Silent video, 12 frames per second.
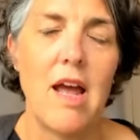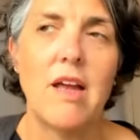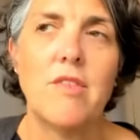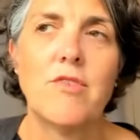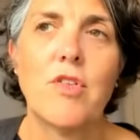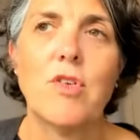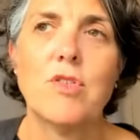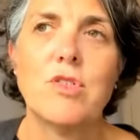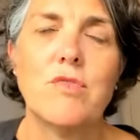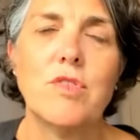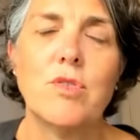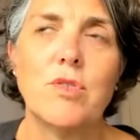And for those
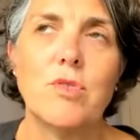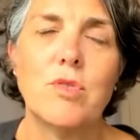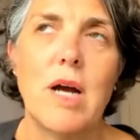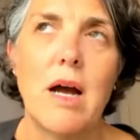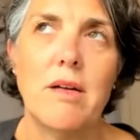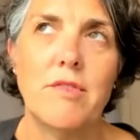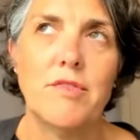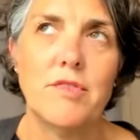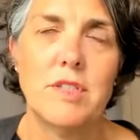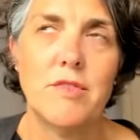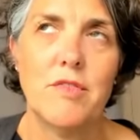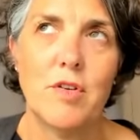of you who have
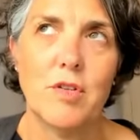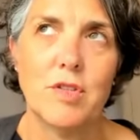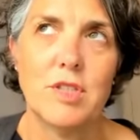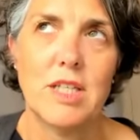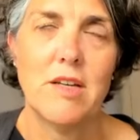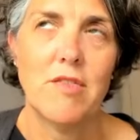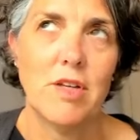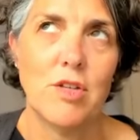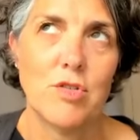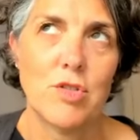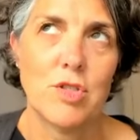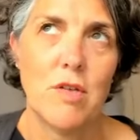difficulty giving
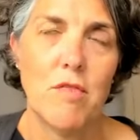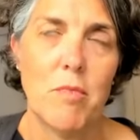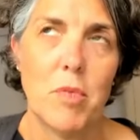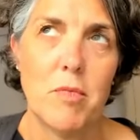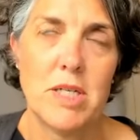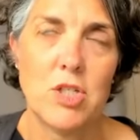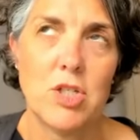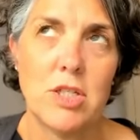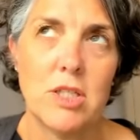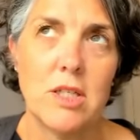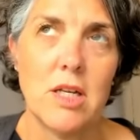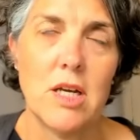yourself
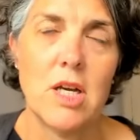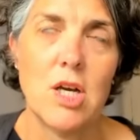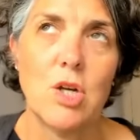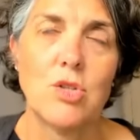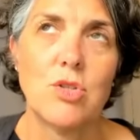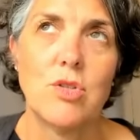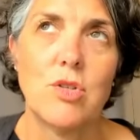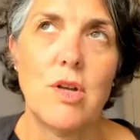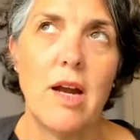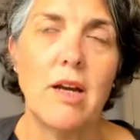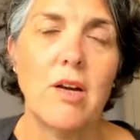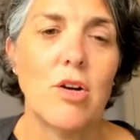permission,
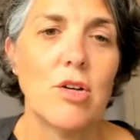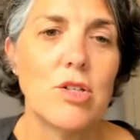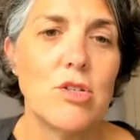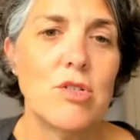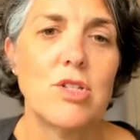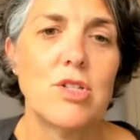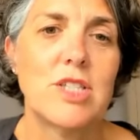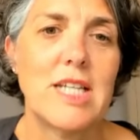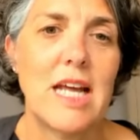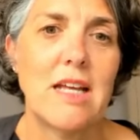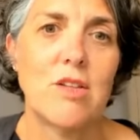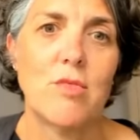I encourage you to just
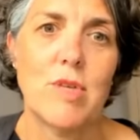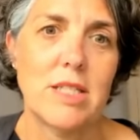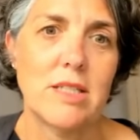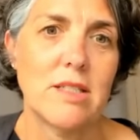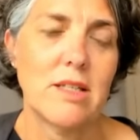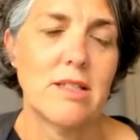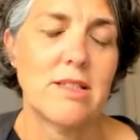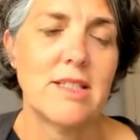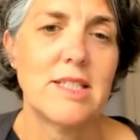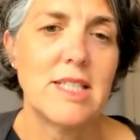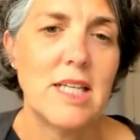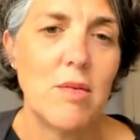take the risk.
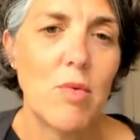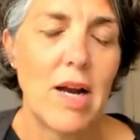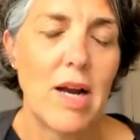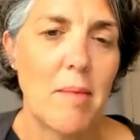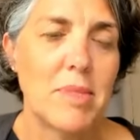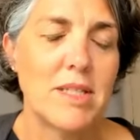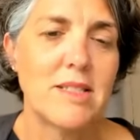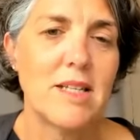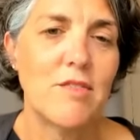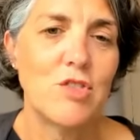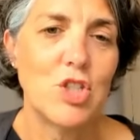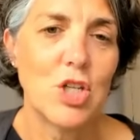See what happens
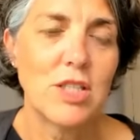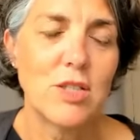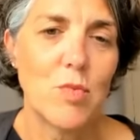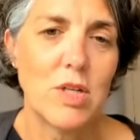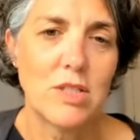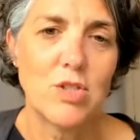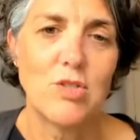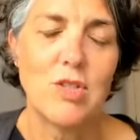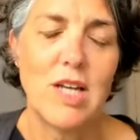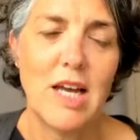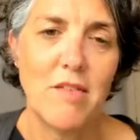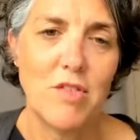if just once you
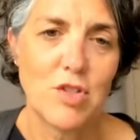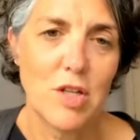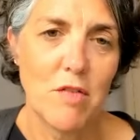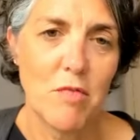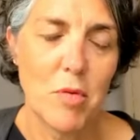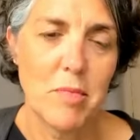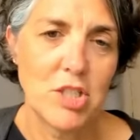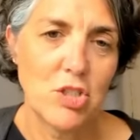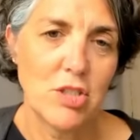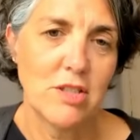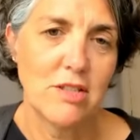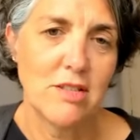gave yourself
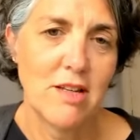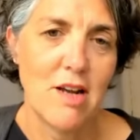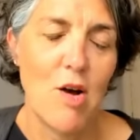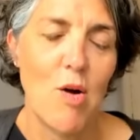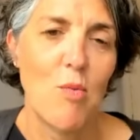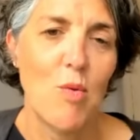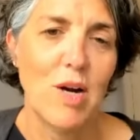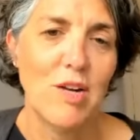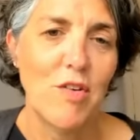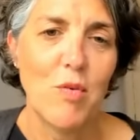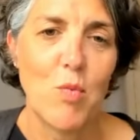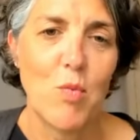permission. What
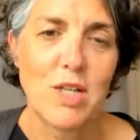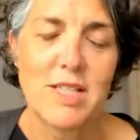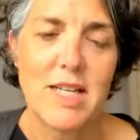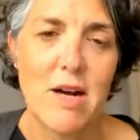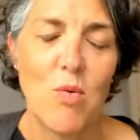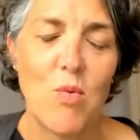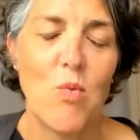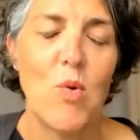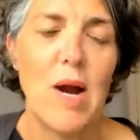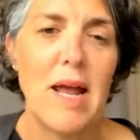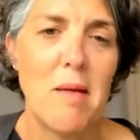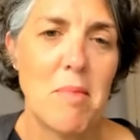if it works out
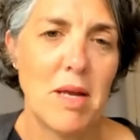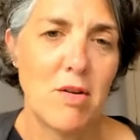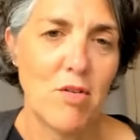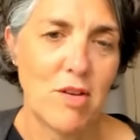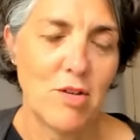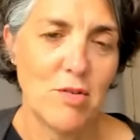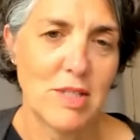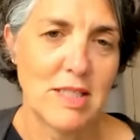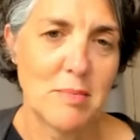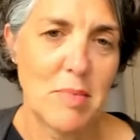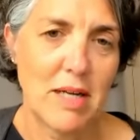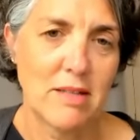way better than you
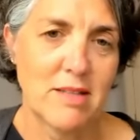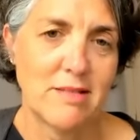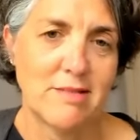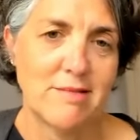expect?